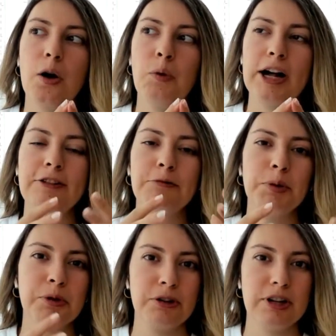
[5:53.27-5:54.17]
One of
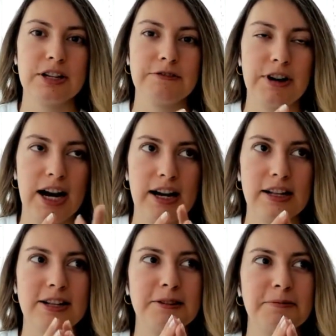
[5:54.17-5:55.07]
Bob Cooney's
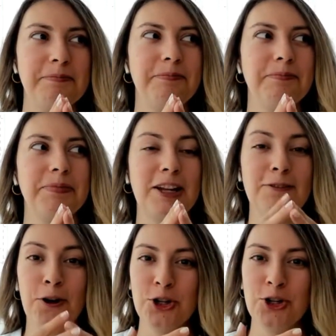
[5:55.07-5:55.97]
friends,
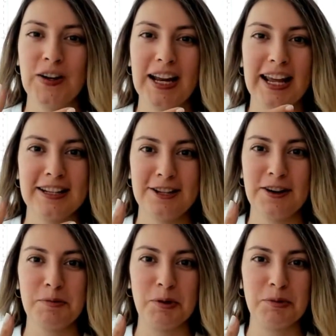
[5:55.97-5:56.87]
unfortunately, at this
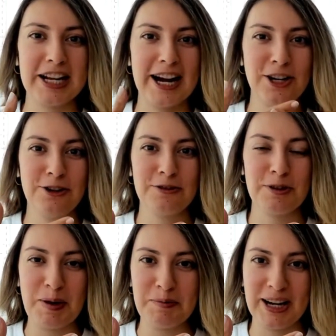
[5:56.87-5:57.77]
very moment, I don't
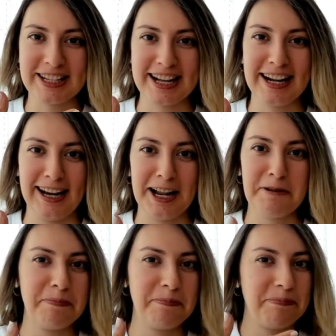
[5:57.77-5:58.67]
remember
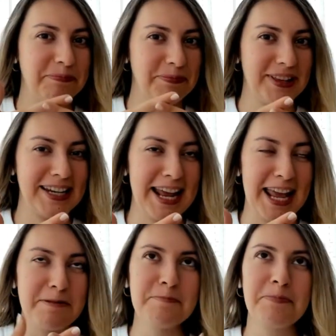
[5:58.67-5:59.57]
exactly the
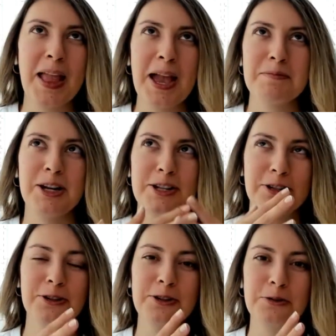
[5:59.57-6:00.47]
name, but it's
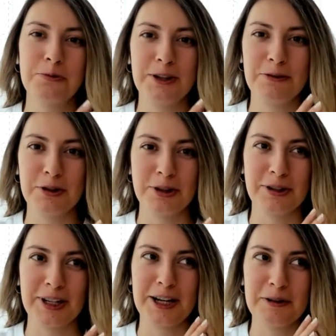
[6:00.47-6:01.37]
also one of
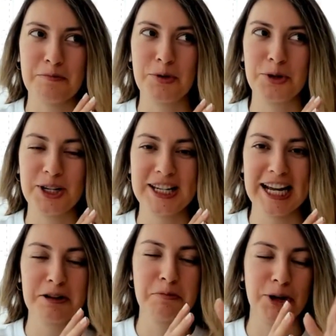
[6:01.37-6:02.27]
their like important
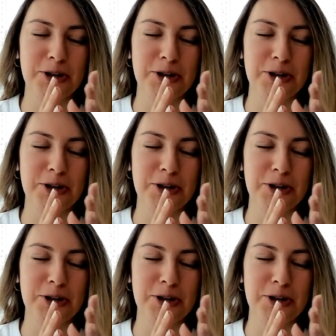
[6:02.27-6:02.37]
tech